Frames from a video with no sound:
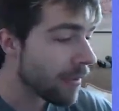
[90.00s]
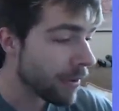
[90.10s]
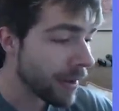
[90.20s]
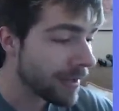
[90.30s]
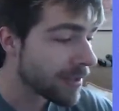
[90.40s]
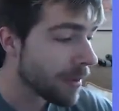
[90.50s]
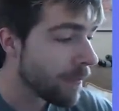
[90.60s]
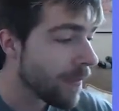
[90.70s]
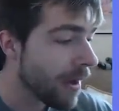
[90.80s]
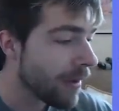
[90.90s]
There is
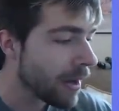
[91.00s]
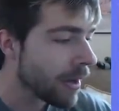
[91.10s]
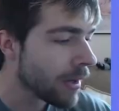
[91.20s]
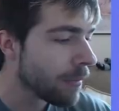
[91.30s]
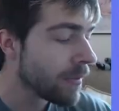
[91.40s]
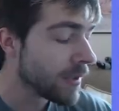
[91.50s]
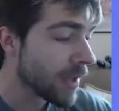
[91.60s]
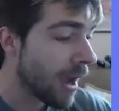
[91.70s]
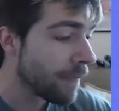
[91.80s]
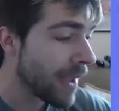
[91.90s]
some very good
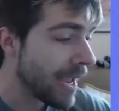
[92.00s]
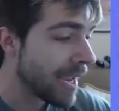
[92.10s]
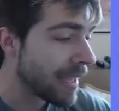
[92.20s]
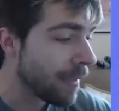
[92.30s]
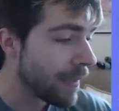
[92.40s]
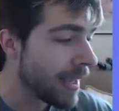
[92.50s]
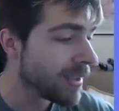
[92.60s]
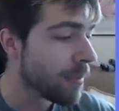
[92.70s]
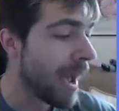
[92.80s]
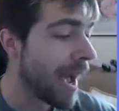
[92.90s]
stuff in
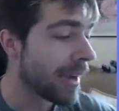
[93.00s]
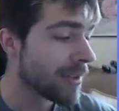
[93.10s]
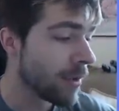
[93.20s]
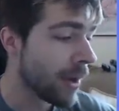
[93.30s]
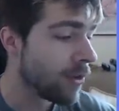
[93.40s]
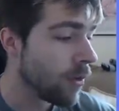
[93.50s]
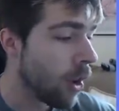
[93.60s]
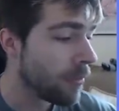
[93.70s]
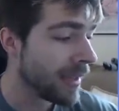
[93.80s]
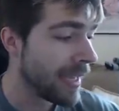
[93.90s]
these packs, so I do
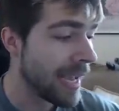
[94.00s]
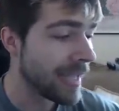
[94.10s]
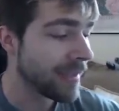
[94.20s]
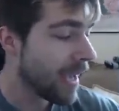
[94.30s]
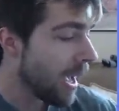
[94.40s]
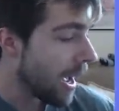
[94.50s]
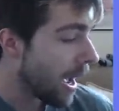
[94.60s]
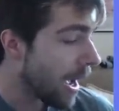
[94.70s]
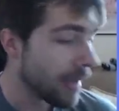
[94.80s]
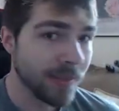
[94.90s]
hope to get
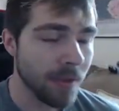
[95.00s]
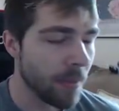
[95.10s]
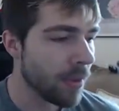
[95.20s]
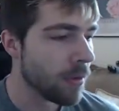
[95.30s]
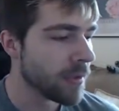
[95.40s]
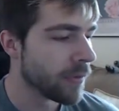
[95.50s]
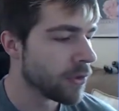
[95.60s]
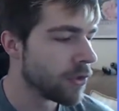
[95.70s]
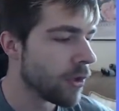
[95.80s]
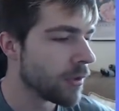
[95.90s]
uh, some of those for
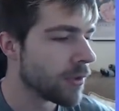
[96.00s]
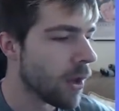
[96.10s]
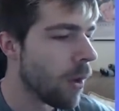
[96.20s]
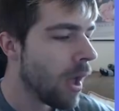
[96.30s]
sure. So